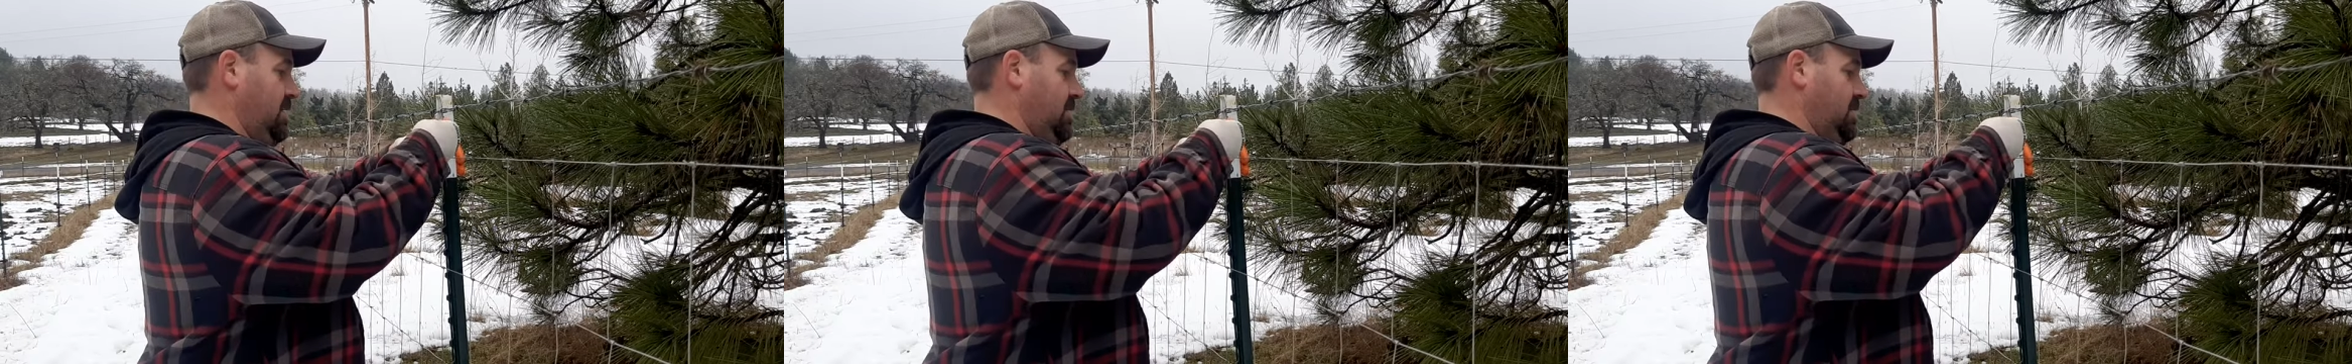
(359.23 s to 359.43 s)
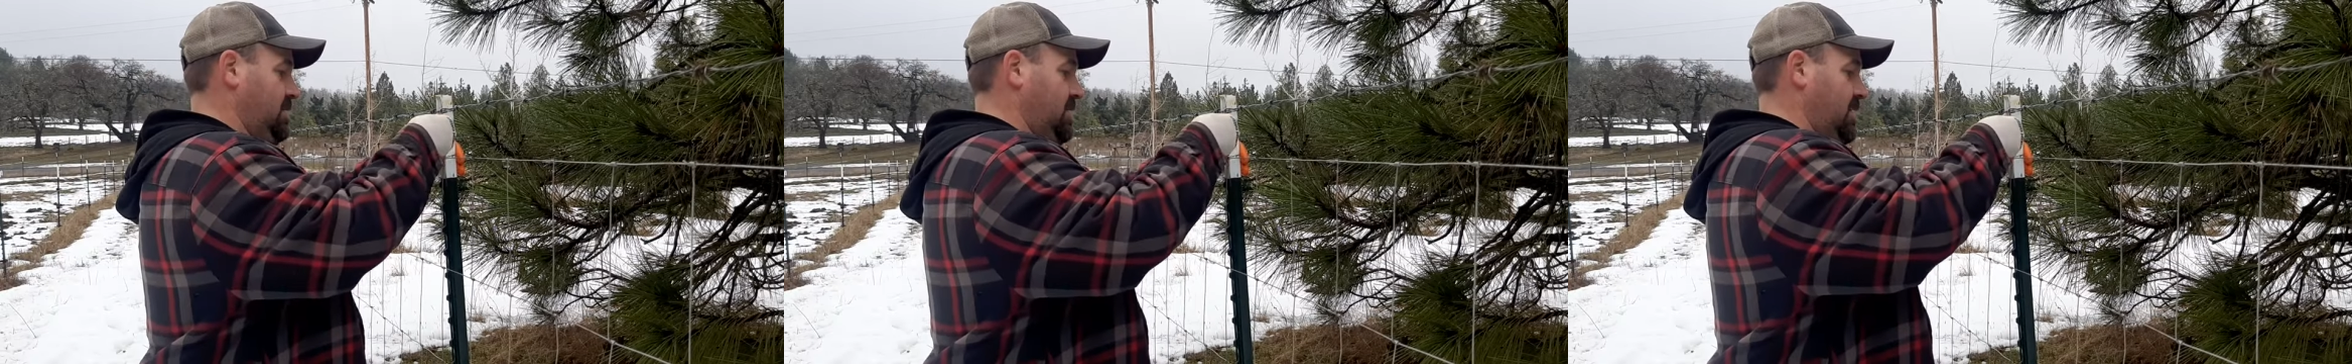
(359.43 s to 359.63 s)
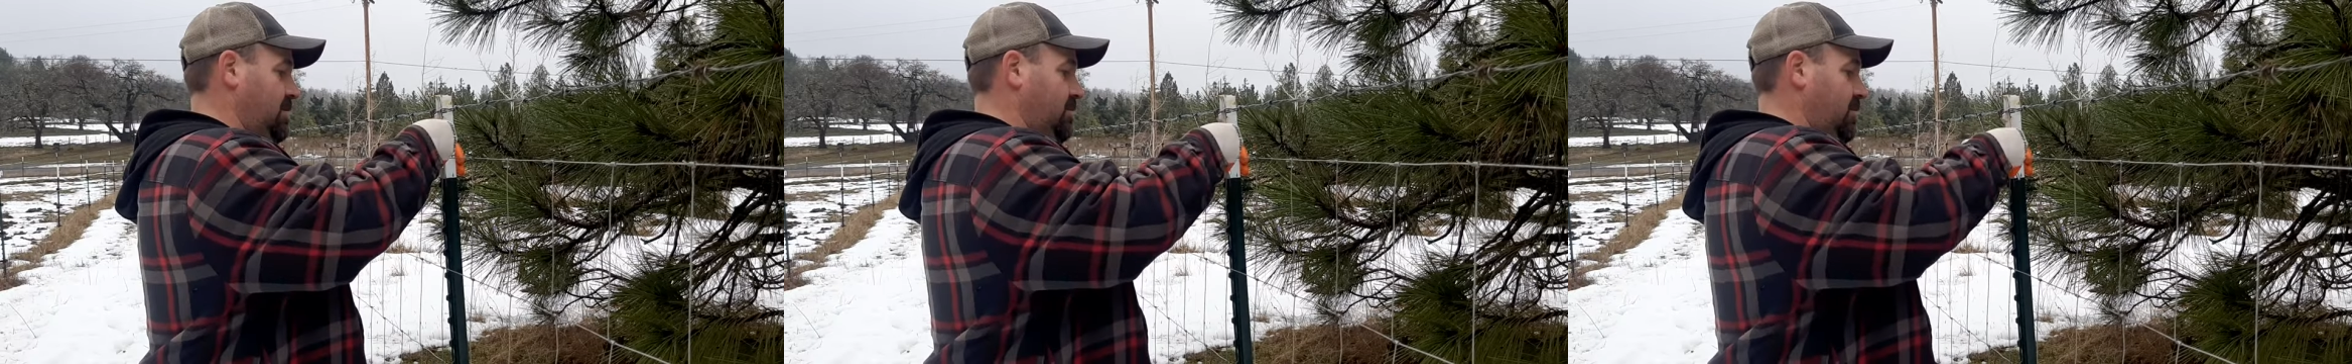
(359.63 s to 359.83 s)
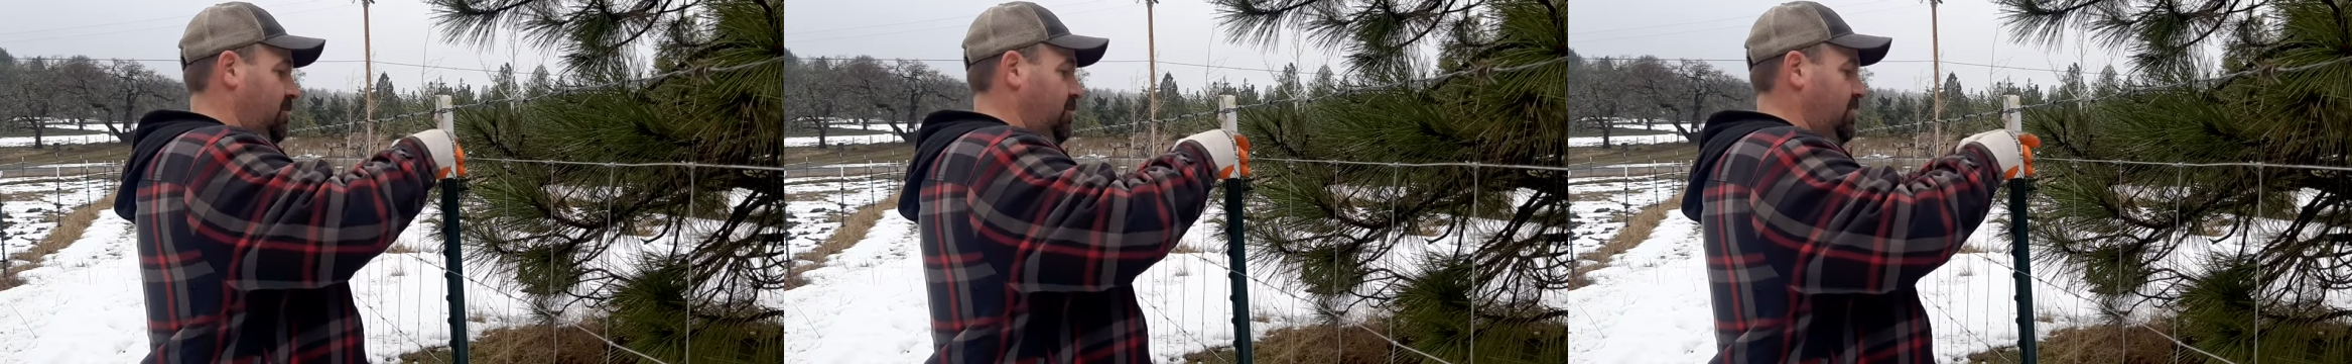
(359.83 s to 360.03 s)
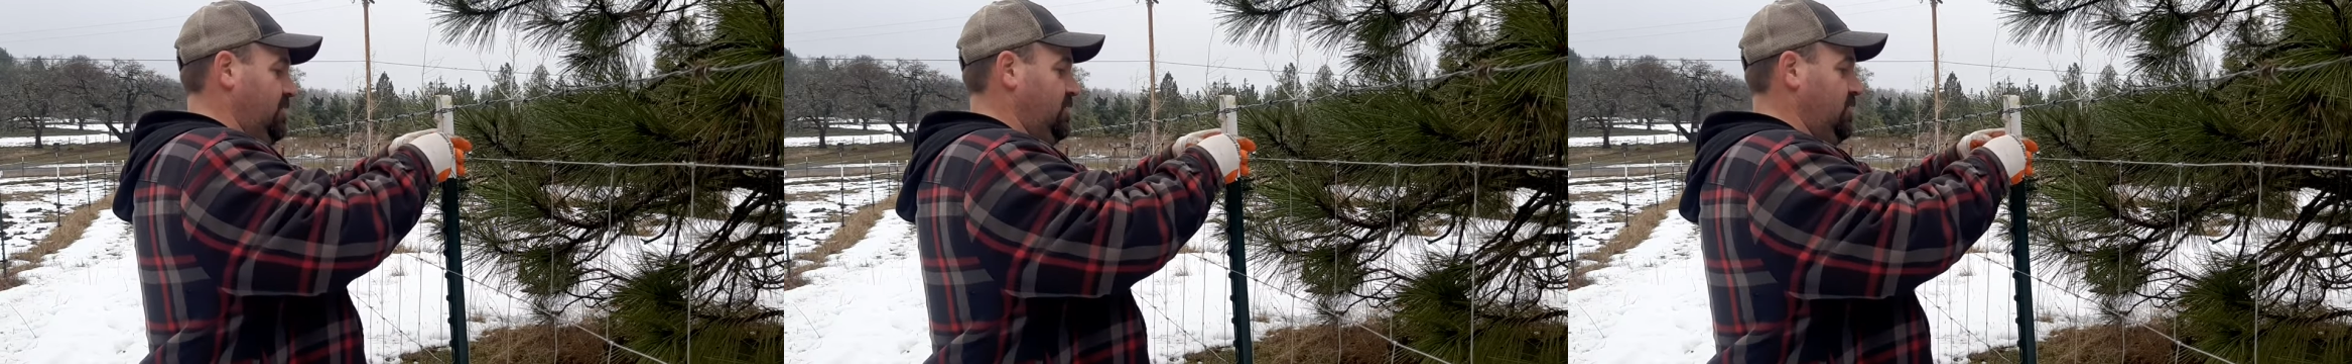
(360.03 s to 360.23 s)
Slide my
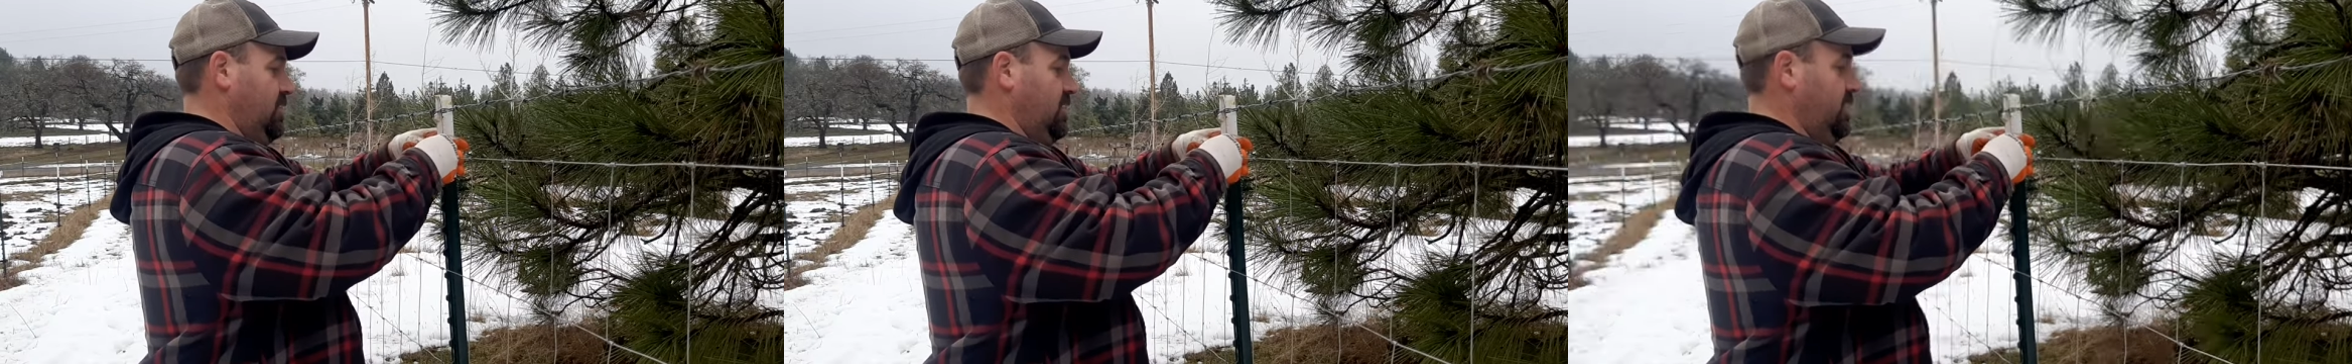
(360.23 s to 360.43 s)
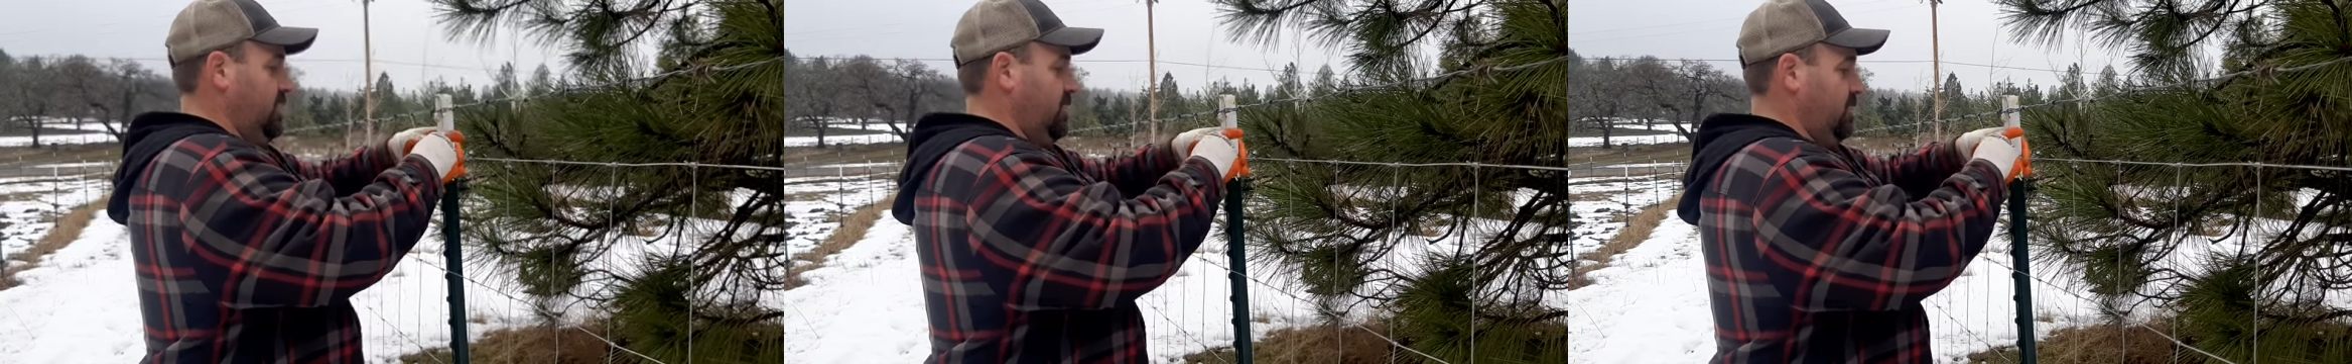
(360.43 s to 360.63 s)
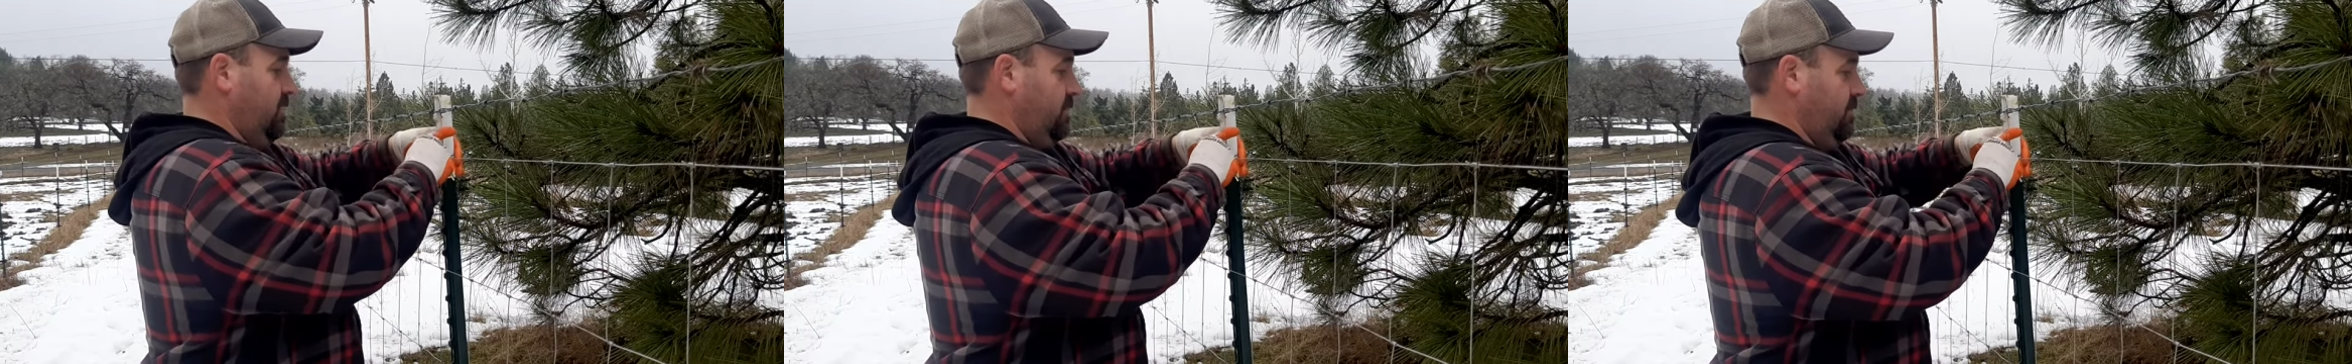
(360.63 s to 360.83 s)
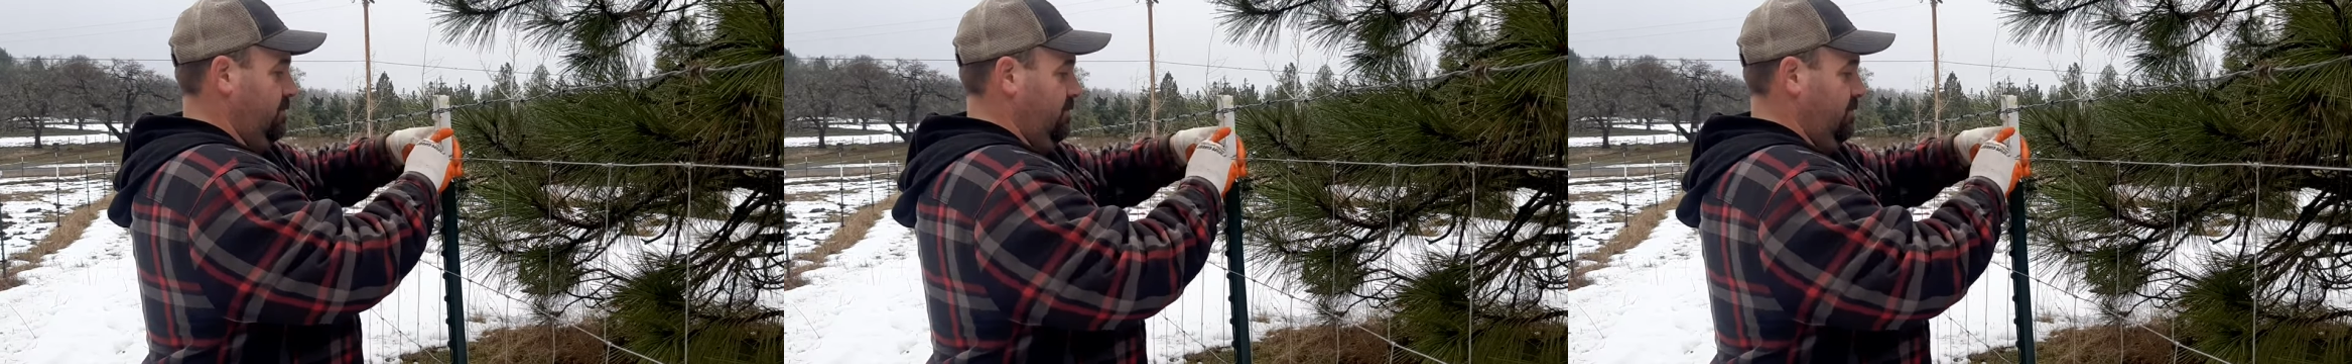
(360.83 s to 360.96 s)
wrench in there.